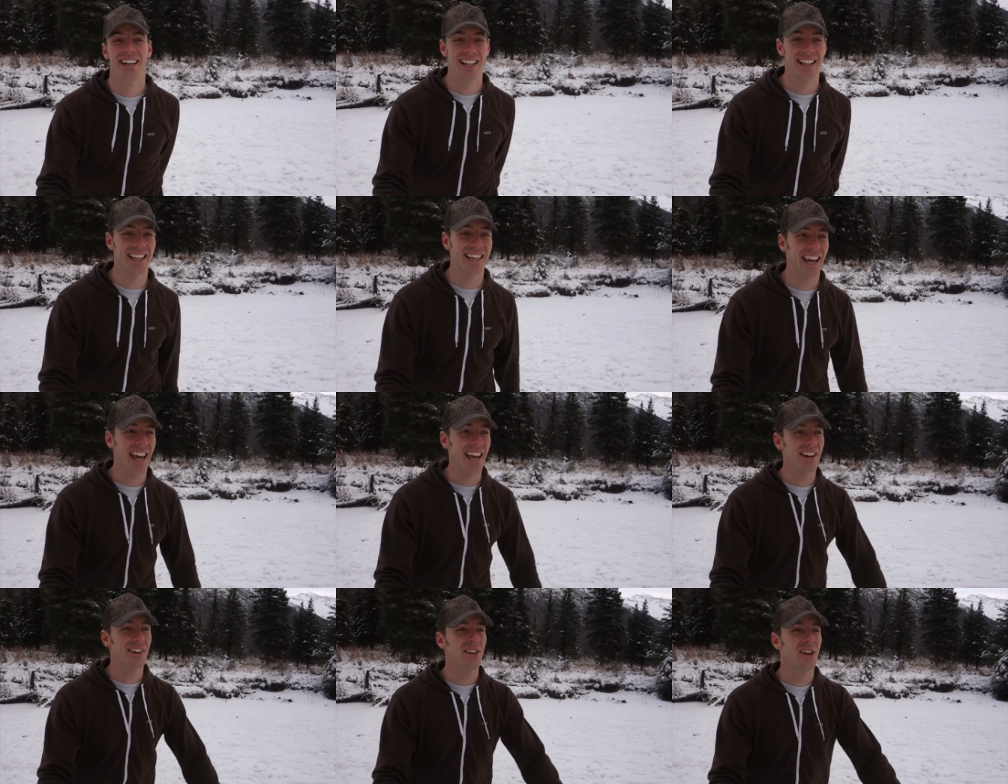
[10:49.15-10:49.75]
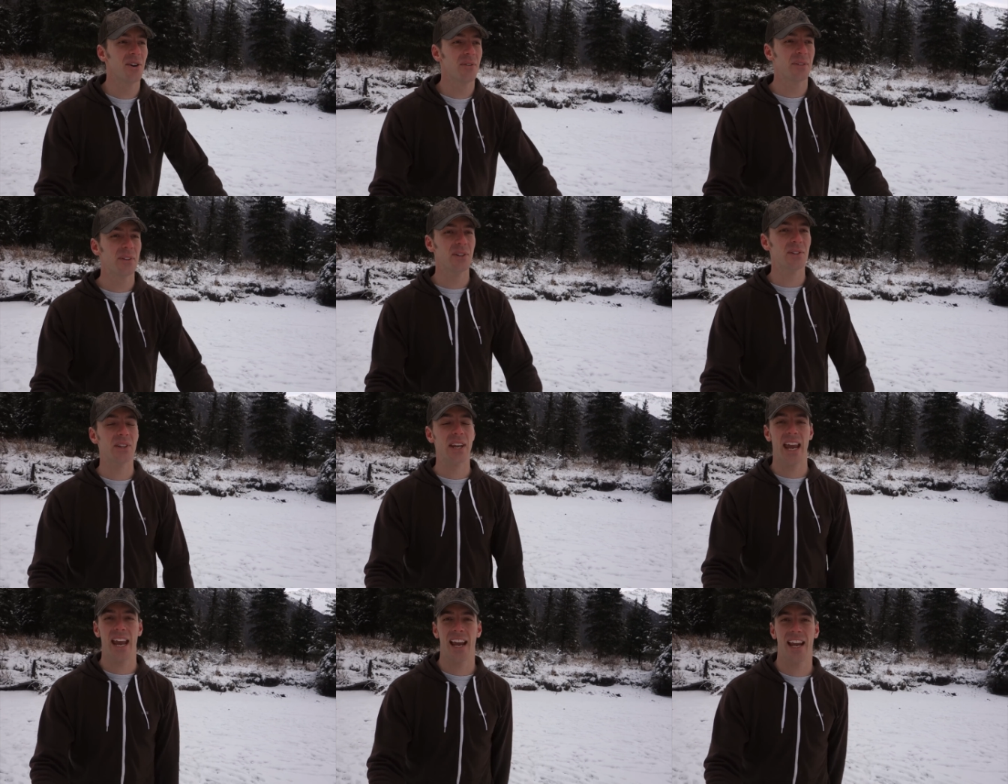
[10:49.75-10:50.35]
Like, I don't know if you
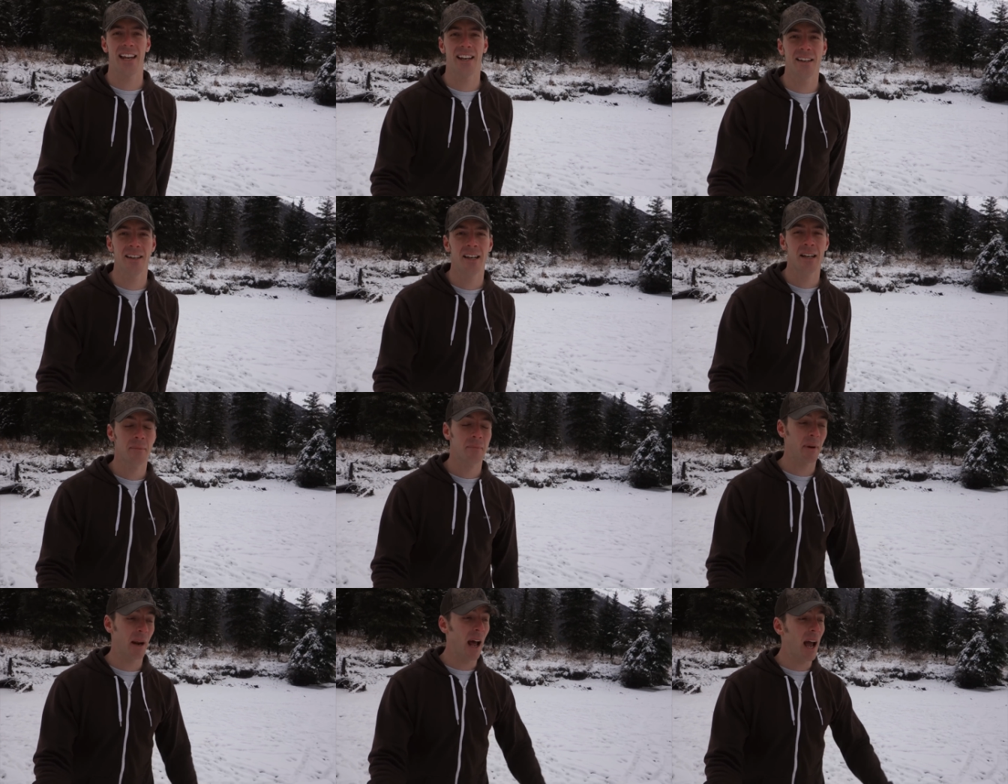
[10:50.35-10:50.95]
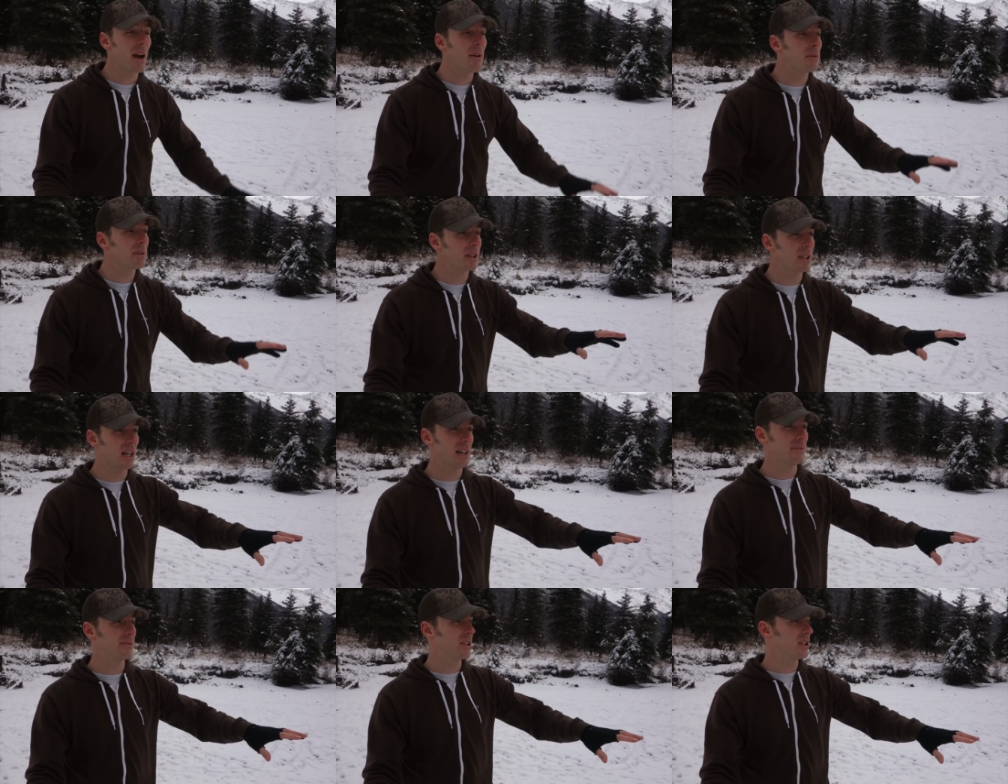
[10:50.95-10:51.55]
can, but I would
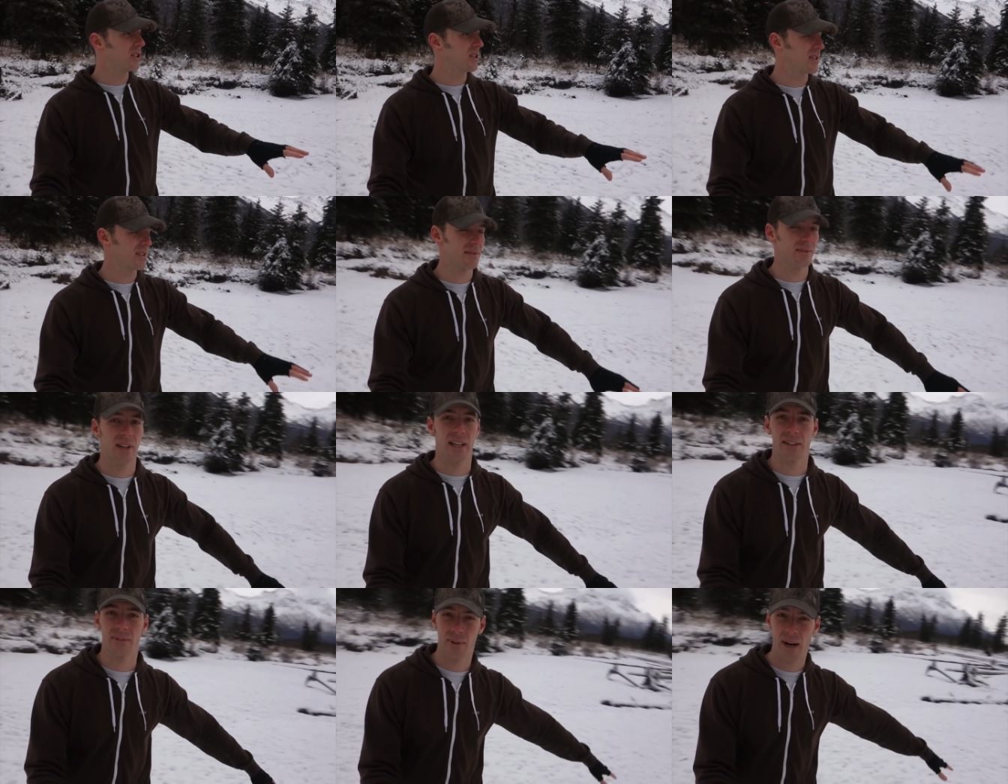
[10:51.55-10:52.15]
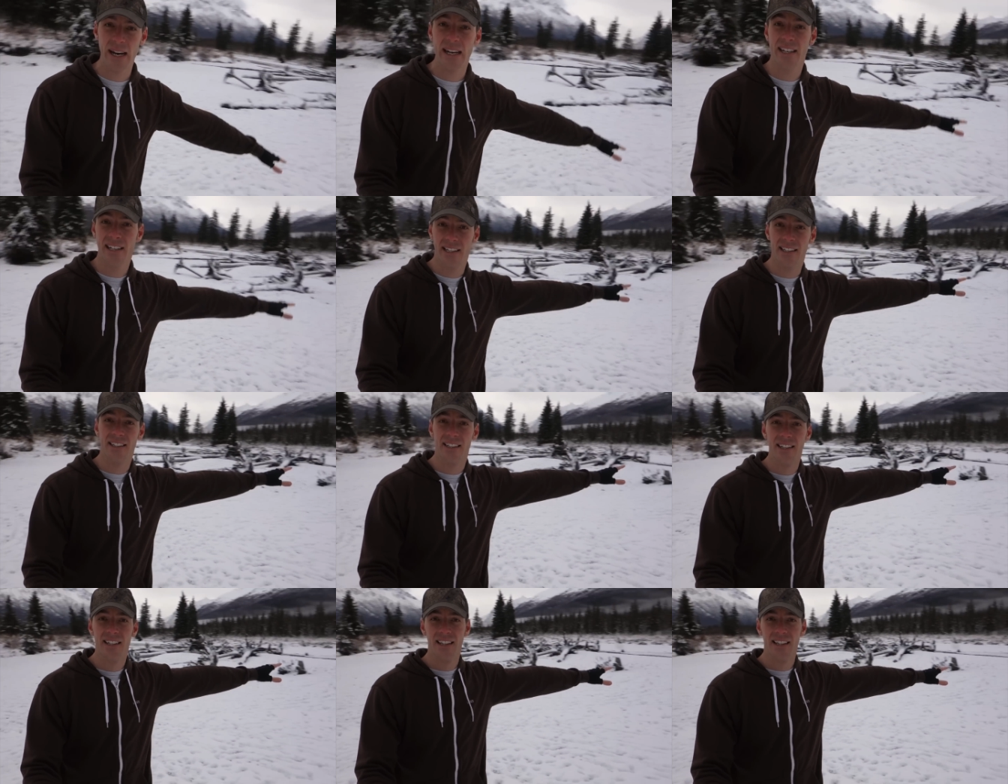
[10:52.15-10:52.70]
love to just, like, right here,